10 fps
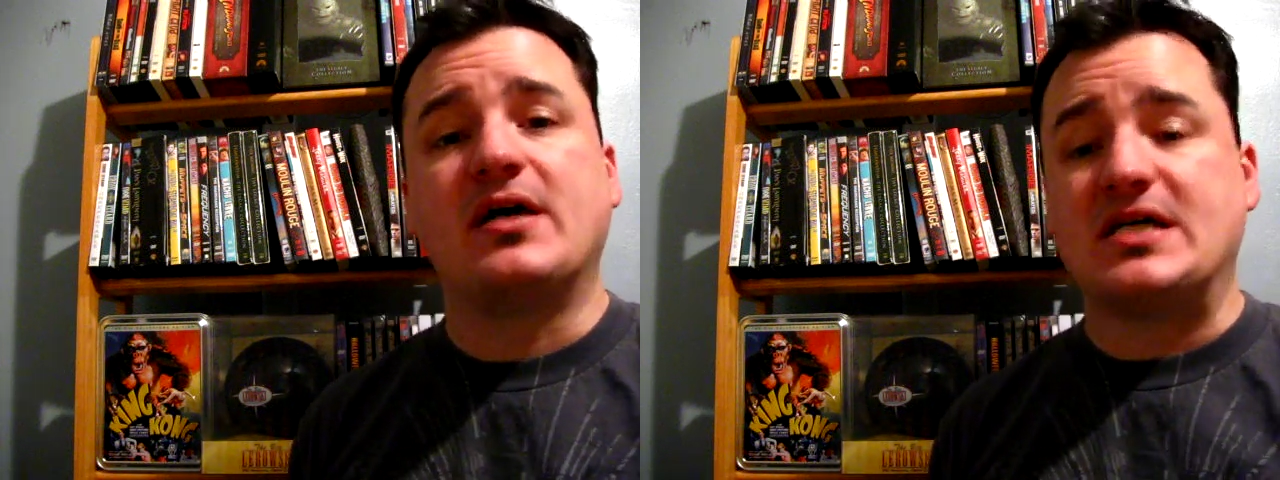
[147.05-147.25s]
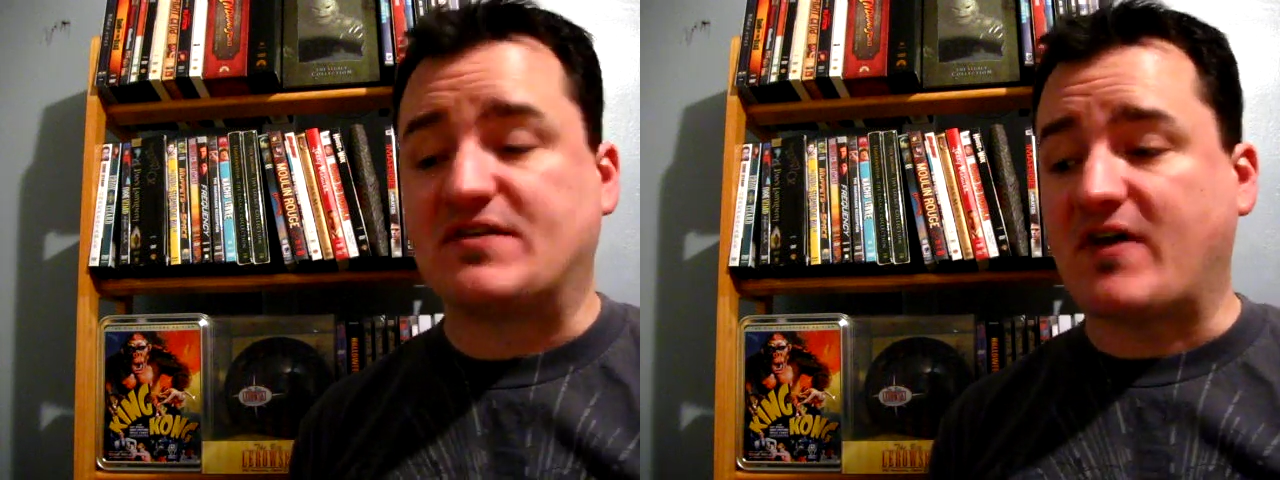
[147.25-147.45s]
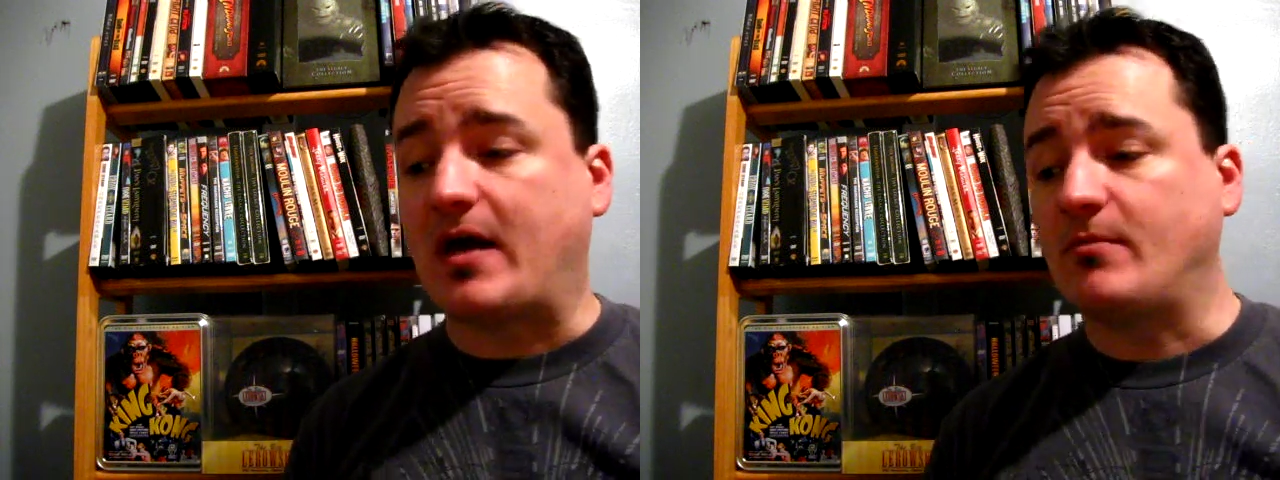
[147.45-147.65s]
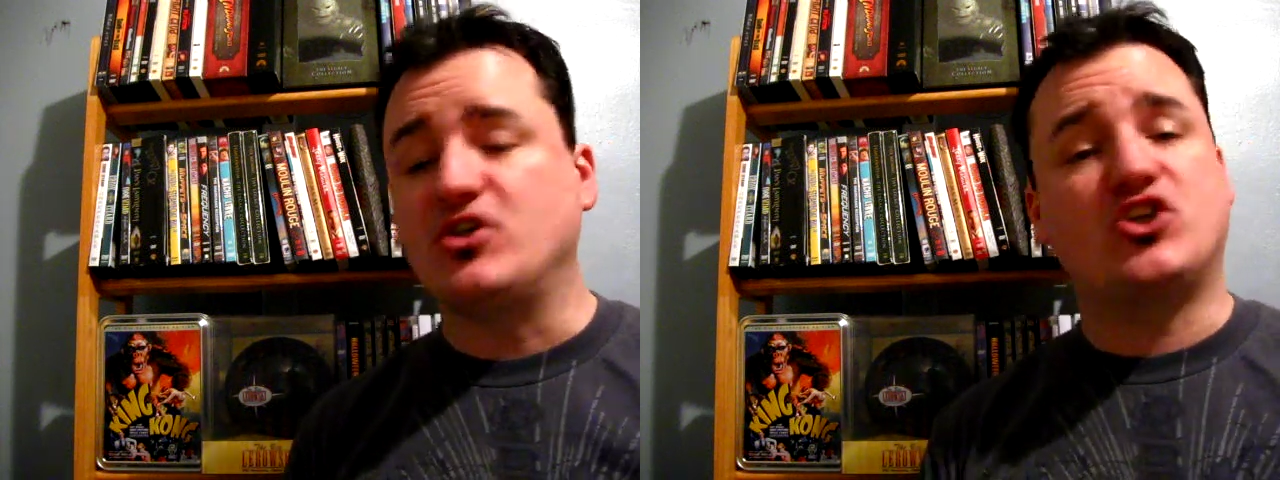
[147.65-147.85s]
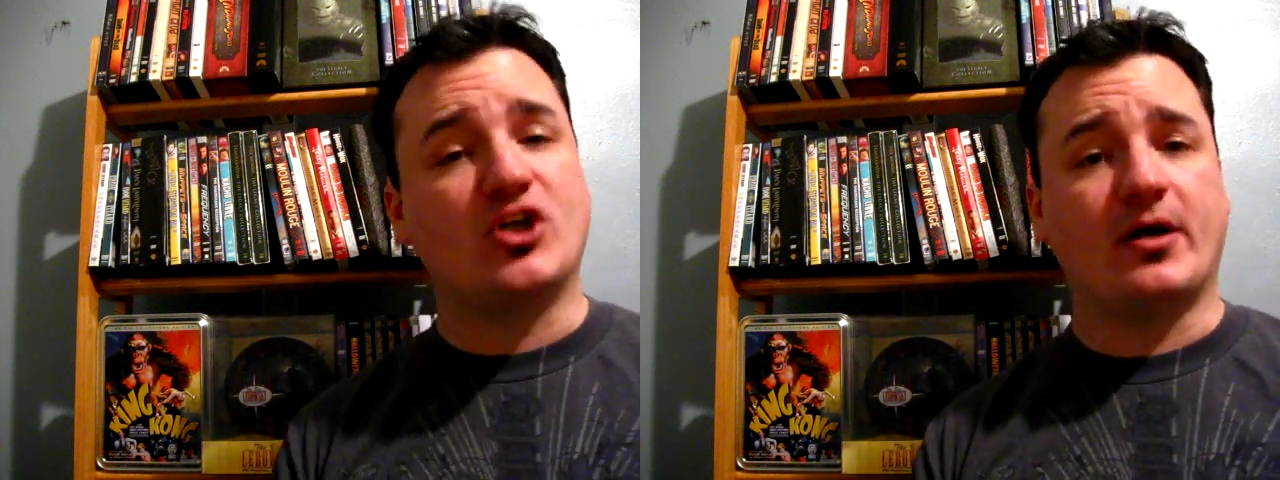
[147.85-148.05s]
His
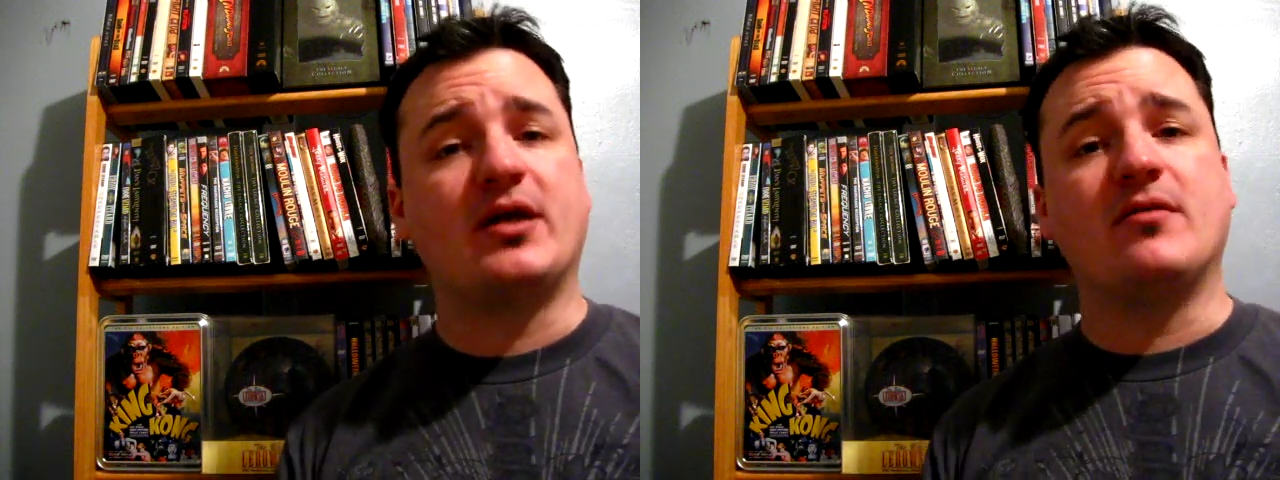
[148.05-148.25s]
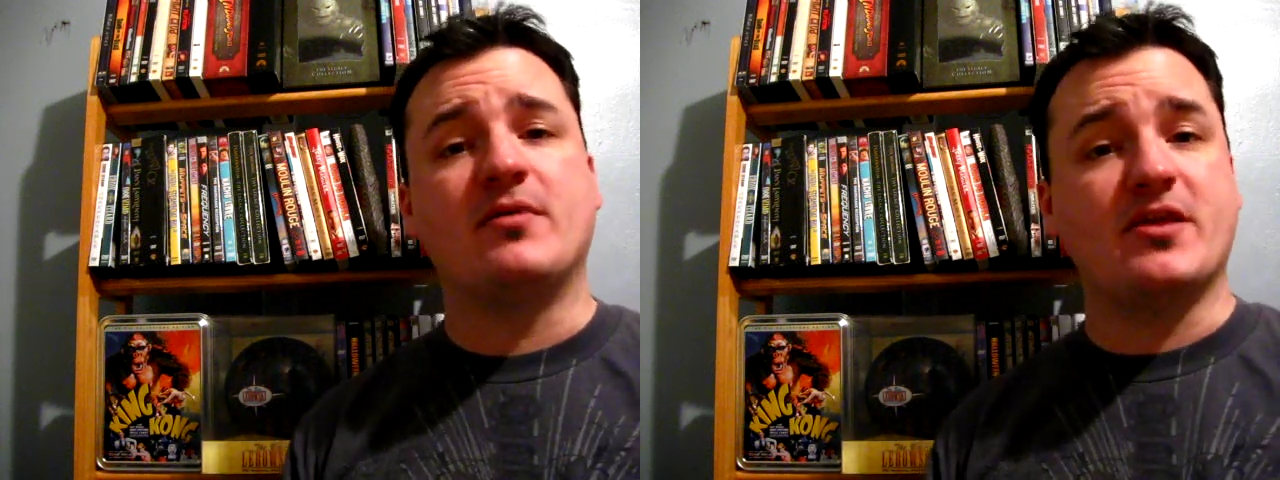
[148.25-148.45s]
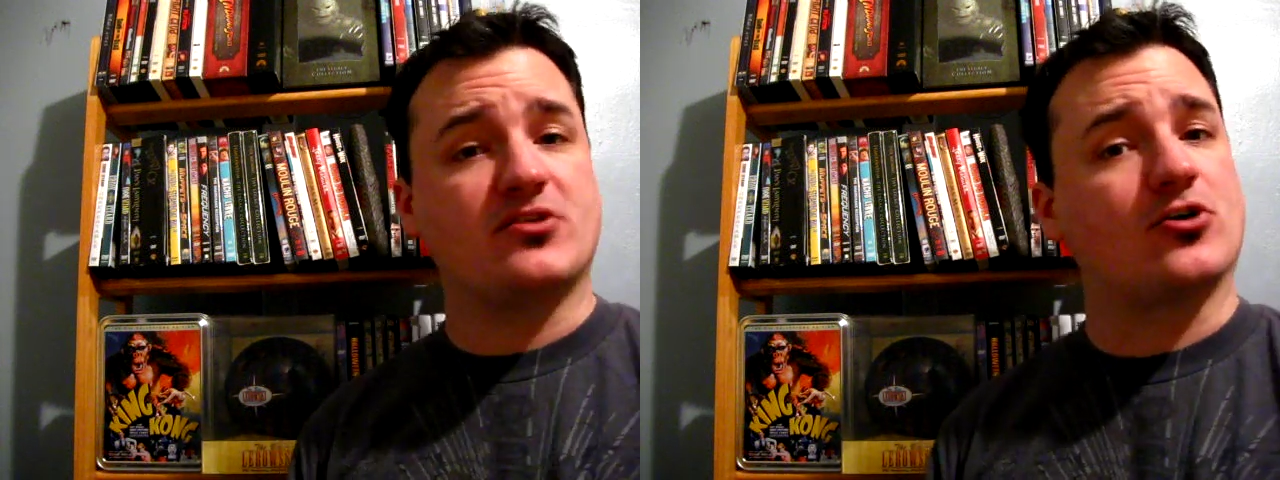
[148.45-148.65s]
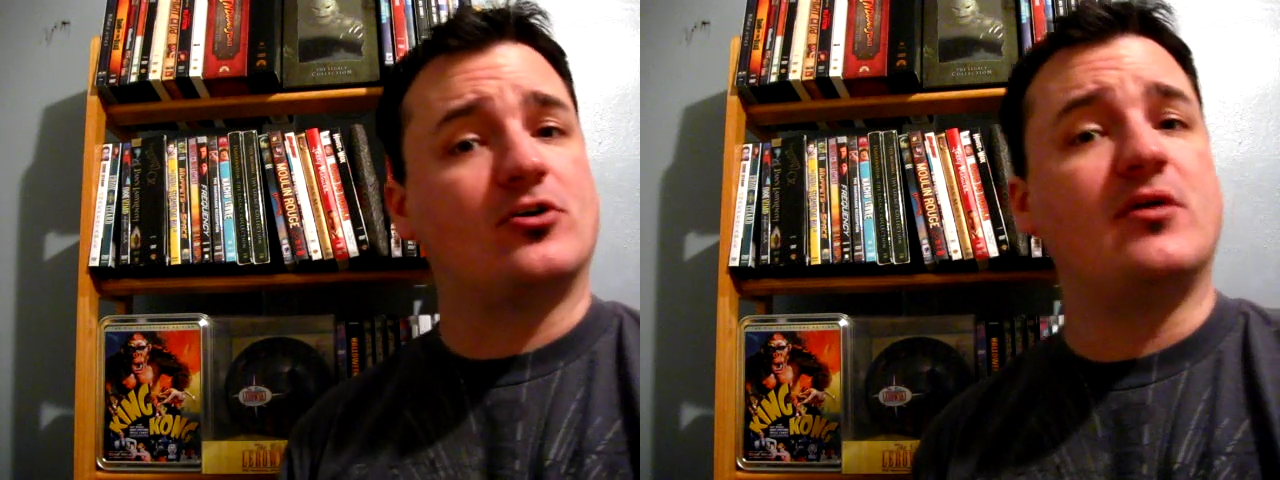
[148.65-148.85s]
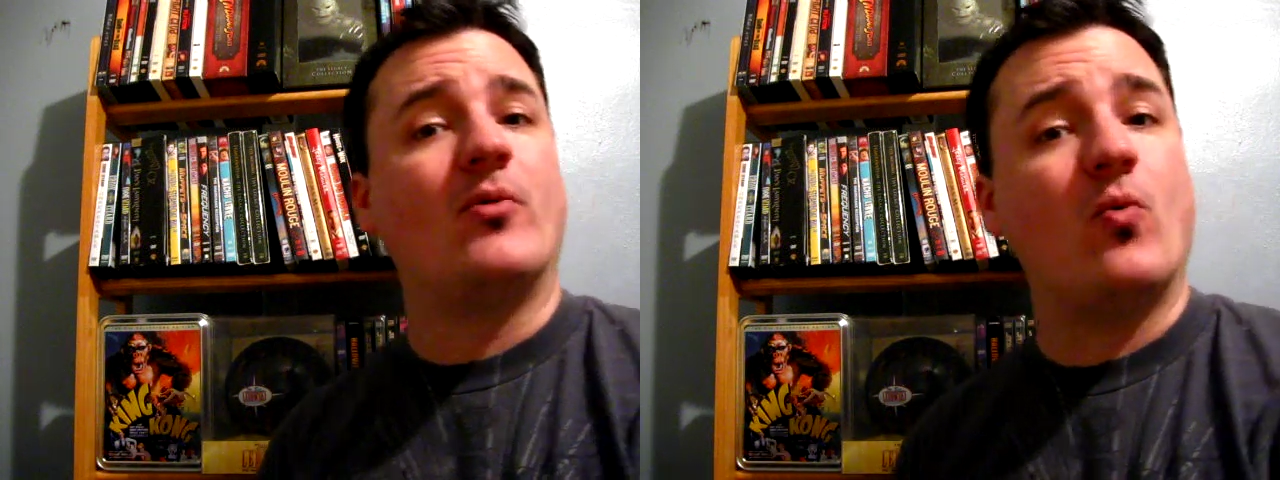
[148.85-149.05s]
family shun him and they
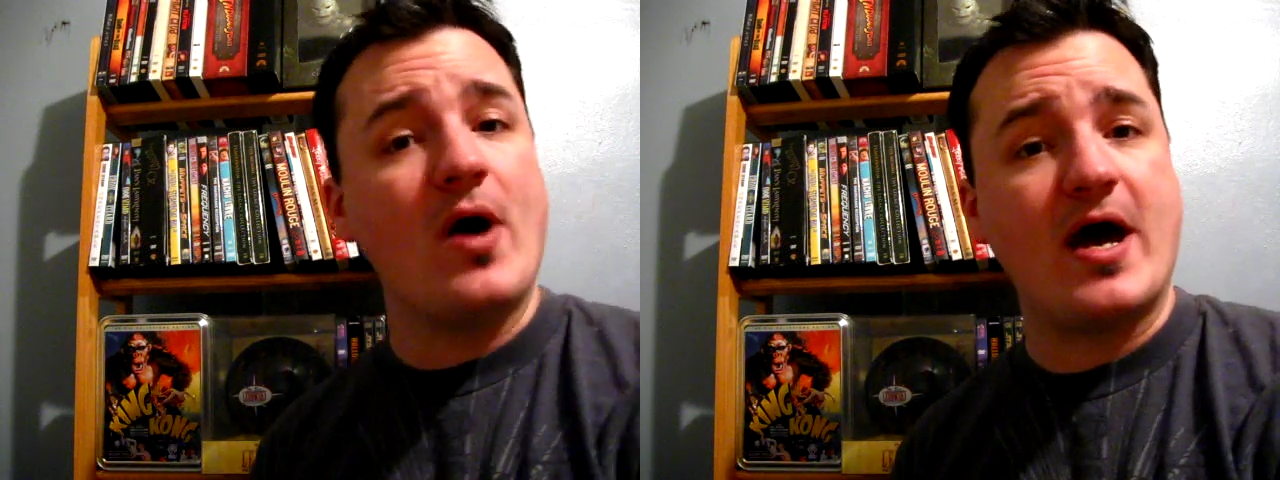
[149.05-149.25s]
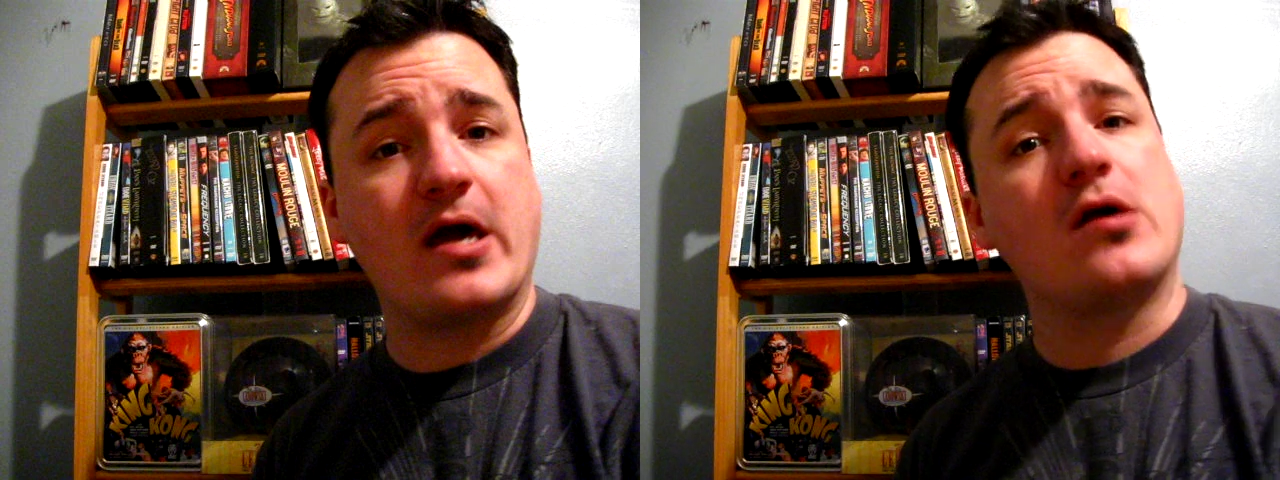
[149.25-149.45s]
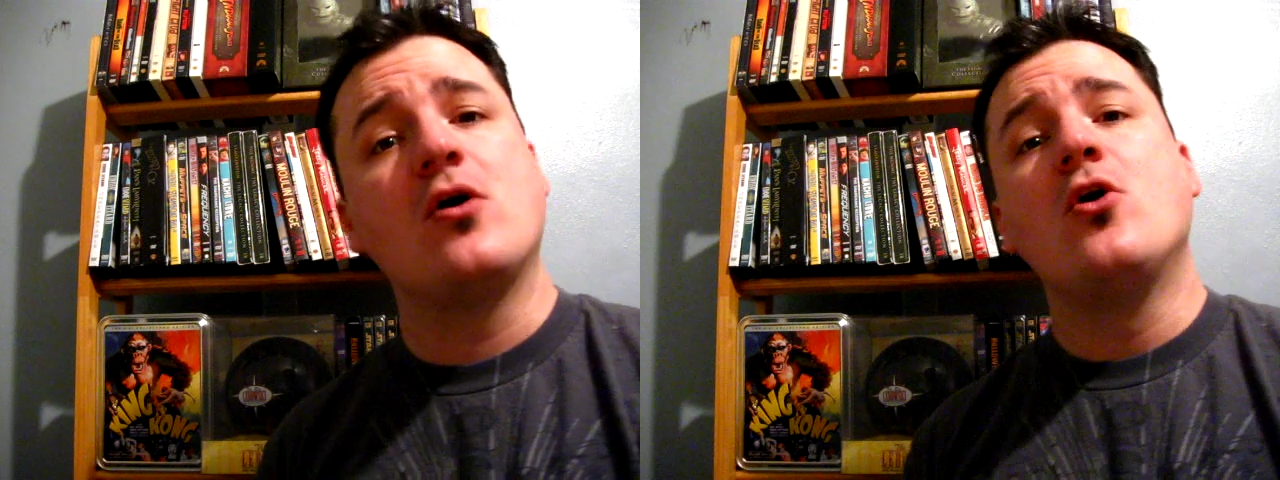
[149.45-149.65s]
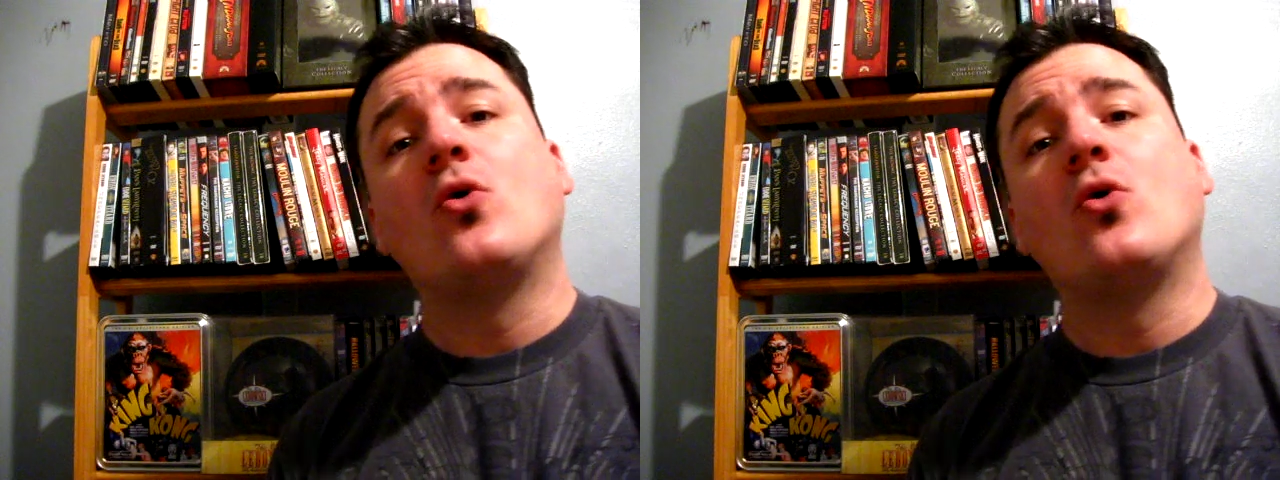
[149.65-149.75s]
turn him away,